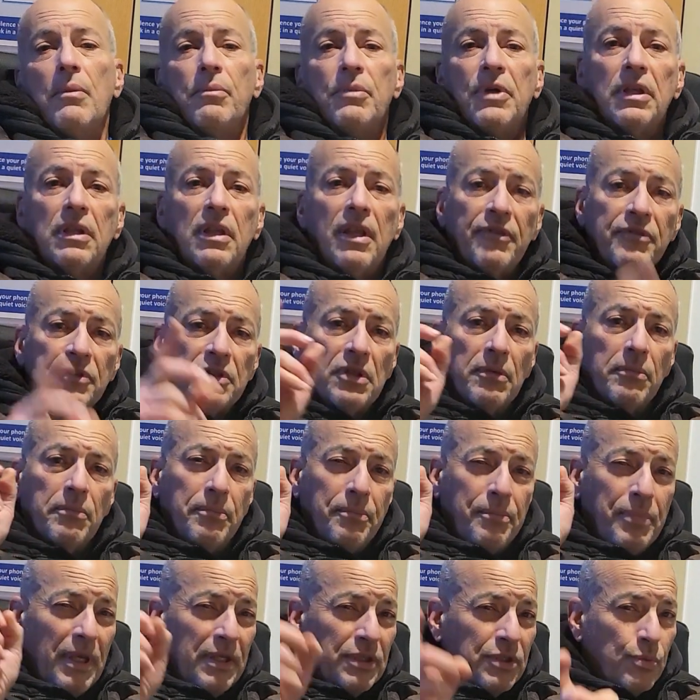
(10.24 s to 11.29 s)
but give some
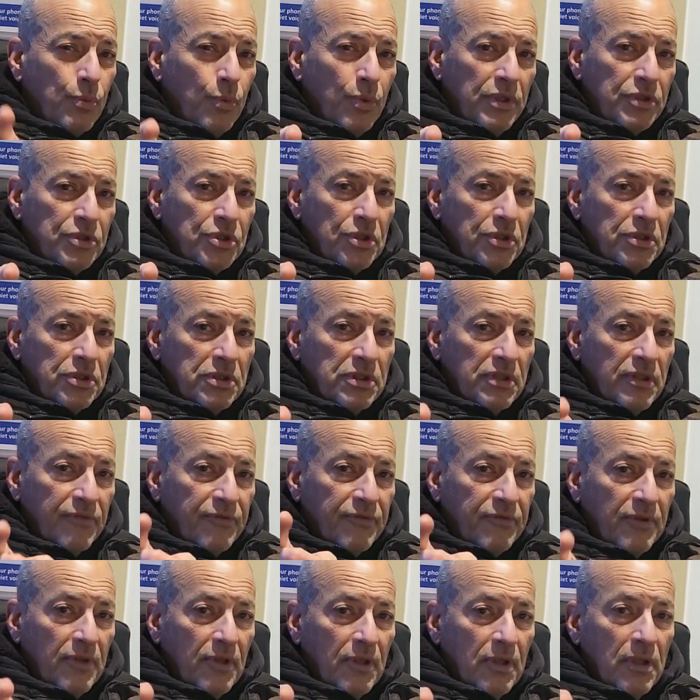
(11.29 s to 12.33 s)
best wishes to
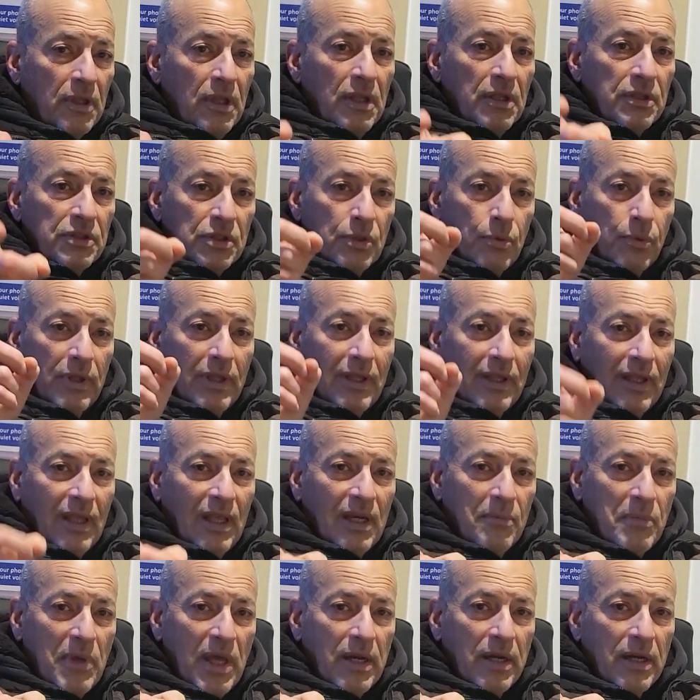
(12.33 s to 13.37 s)
Phil so we can get
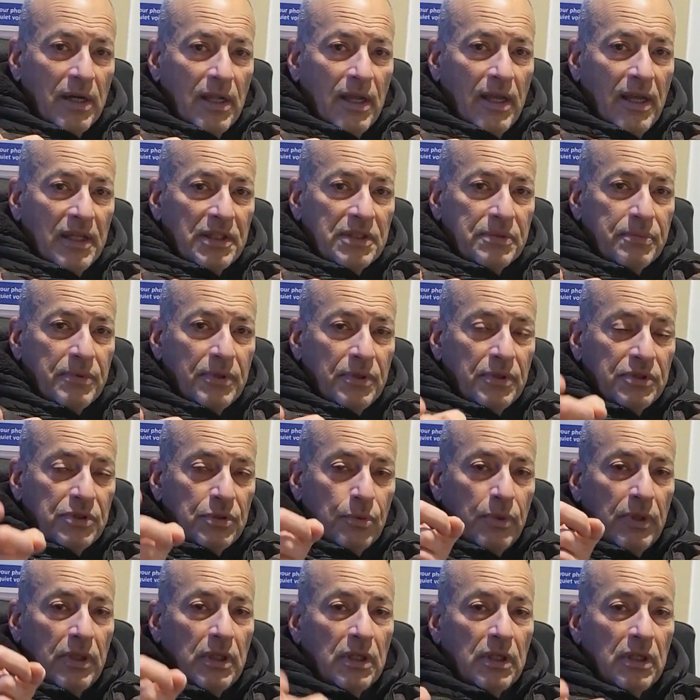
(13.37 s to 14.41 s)
him out of the hospital so
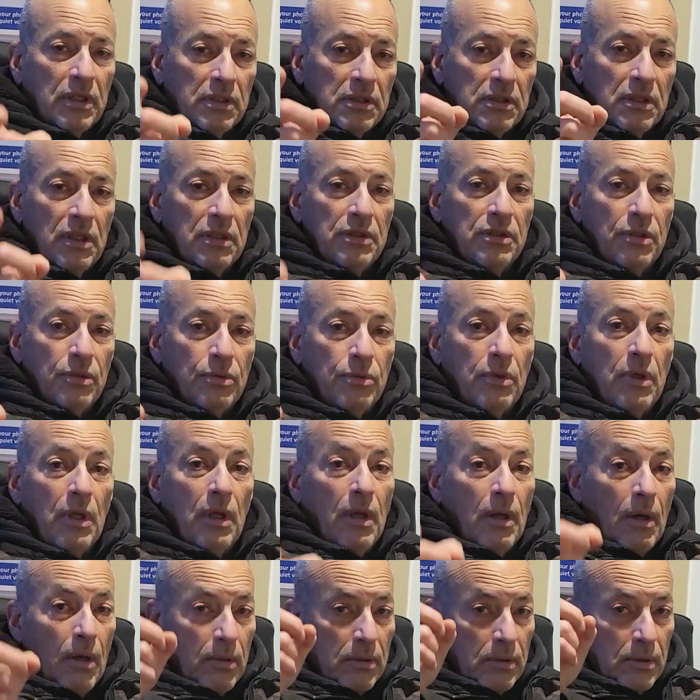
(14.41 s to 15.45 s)
we can continue
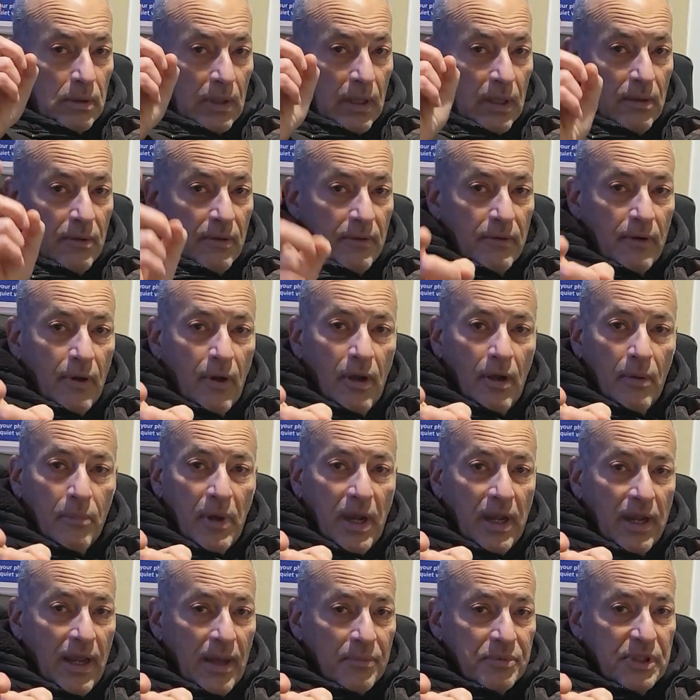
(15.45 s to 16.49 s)
and, uh,
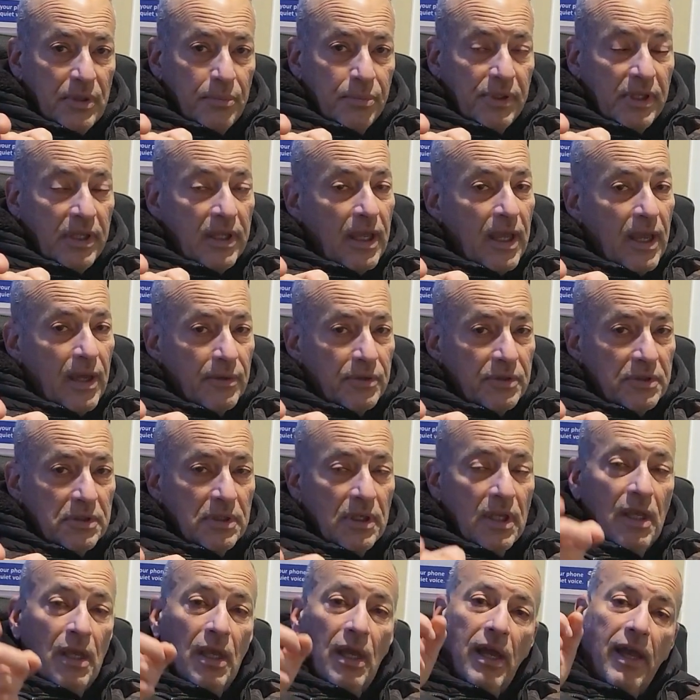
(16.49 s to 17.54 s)
Biopsy Playhouse.
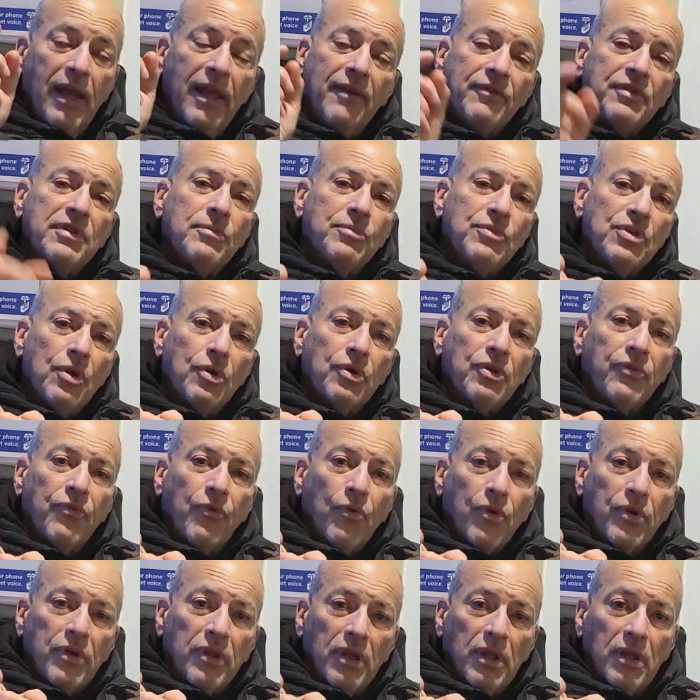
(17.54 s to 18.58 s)
I have some jokes
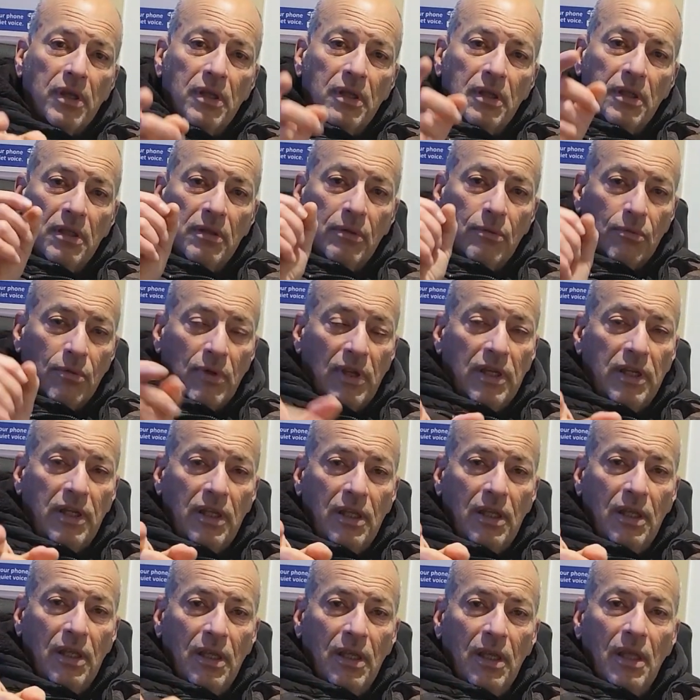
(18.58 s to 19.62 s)
for you. Ready?
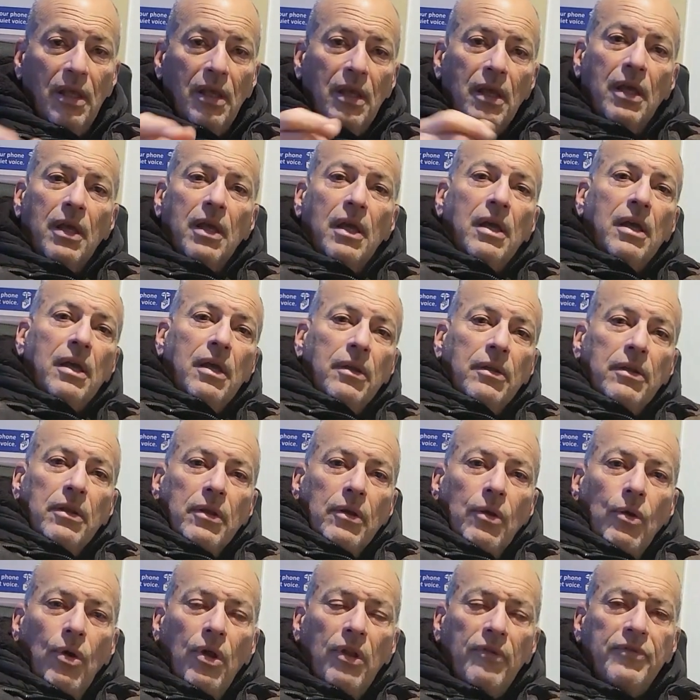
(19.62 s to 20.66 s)

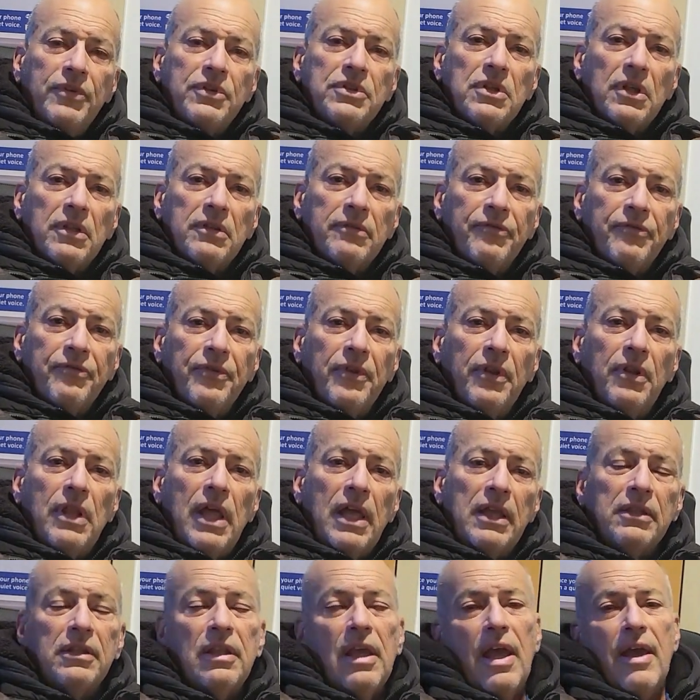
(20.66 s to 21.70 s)
All of a sudden, Phil
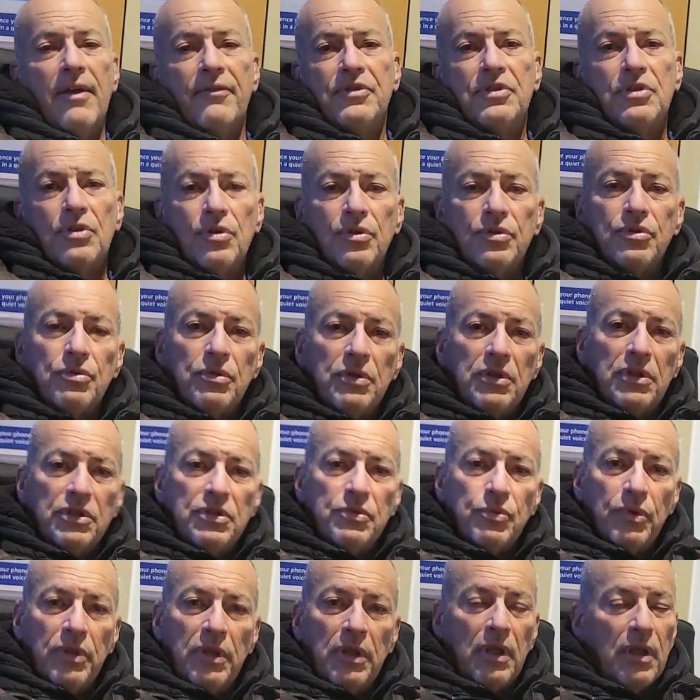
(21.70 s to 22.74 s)
had to have surgery this
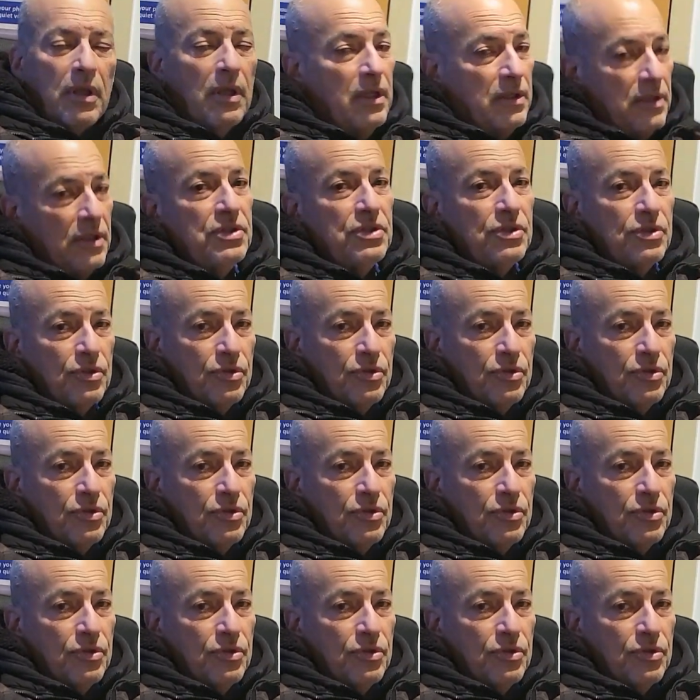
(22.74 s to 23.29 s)
week, and this is